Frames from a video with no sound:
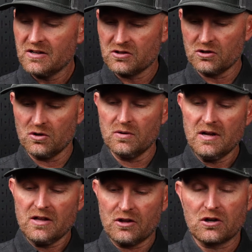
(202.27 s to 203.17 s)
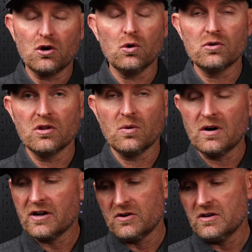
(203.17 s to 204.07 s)
So the colder the
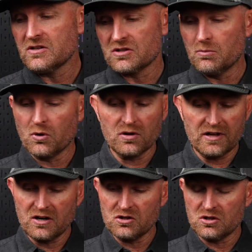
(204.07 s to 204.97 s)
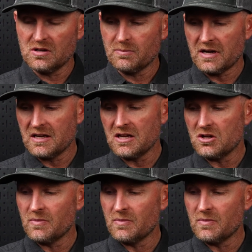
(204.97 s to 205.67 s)
water is, the more layers you might need.